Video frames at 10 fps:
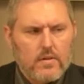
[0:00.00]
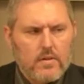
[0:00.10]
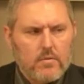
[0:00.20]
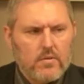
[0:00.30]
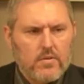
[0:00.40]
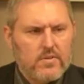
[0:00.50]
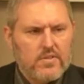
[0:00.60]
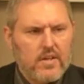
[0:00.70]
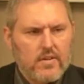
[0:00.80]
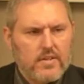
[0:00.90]
One of the
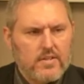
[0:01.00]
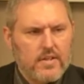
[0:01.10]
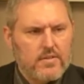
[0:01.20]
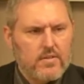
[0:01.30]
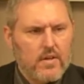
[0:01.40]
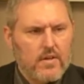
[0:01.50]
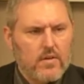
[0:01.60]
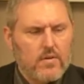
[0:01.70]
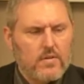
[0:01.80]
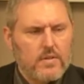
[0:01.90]
scariest answer I
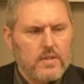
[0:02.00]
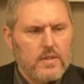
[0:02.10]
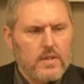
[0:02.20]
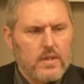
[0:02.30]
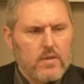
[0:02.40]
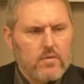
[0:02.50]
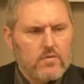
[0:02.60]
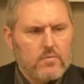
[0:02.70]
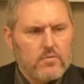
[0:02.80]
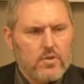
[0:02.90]
heard
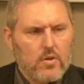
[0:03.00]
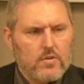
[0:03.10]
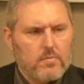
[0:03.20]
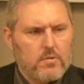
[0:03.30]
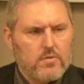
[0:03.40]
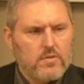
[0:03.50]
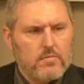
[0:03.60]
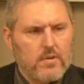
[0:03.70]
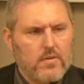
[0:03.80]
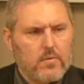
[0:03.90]
from Charles Spurgeon's
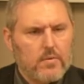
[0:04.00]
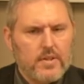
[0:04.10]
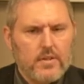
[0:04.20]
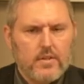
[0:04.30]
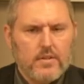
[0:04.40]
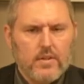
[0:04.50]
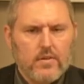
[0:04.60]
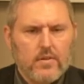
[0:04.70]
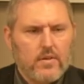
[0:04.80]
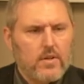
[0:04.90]
mother when he looked at
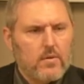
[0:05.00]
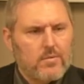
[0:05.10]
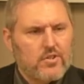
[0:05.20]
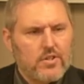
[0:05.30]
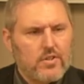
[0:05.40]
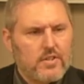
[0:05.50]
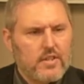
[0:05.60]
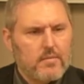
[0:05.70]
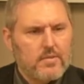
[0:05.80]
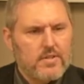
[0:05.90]
her, he looked at
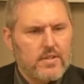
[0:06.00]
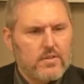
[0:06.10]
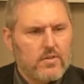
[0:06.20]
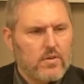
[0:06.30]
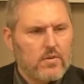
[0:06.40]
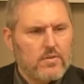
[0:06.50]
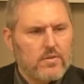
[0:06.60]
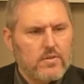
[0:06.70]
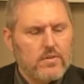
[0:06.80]
him and said, Charles,